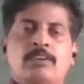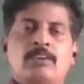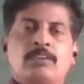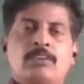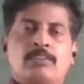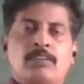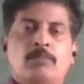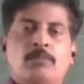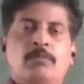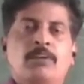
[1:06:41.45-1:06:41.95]

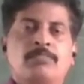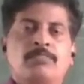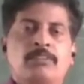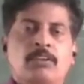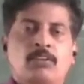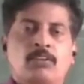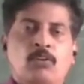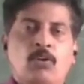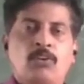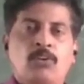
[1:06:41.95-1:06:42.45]
some of
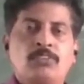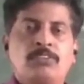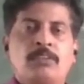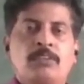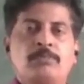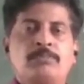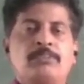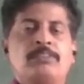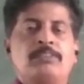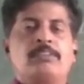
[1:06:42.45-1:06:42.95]
the
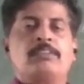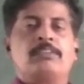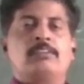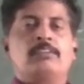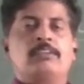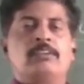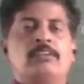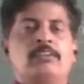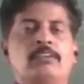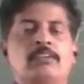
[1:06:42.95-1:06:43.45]
concepts
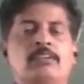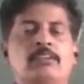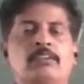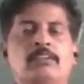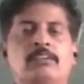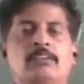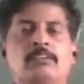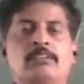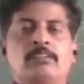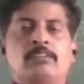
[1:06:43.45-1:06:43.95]

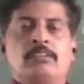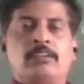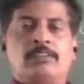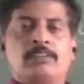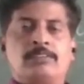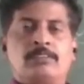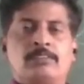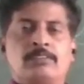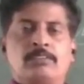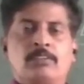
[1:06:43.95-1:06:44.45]

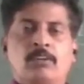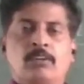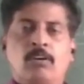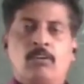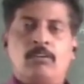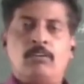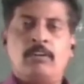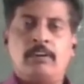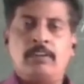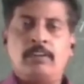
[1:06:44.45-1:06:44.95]
that
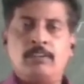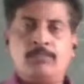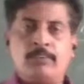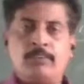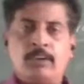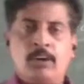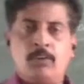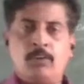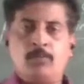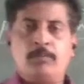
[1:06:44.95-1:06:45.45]
already
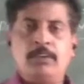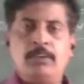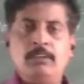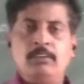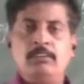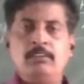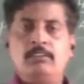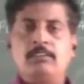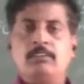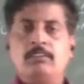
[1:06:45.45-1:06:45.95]
we have been
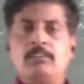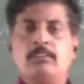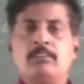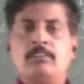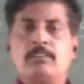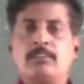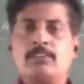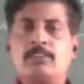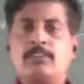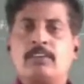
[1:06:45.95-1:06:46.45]

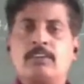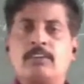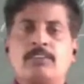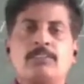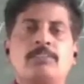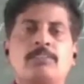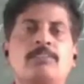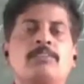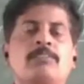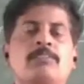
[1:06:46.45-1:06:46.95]

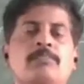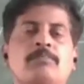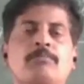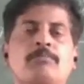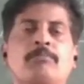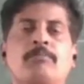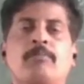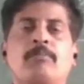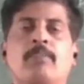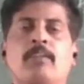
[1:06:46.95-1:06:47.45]
discussed,
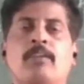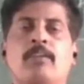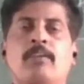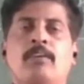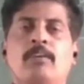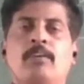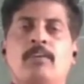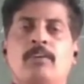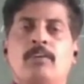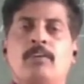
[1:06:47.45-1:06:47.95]

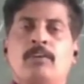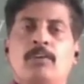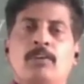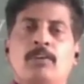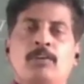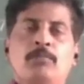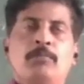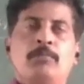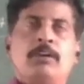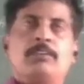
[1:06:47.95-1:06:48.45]

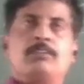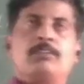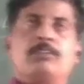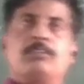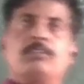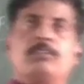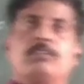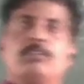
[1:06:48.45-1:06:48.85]
but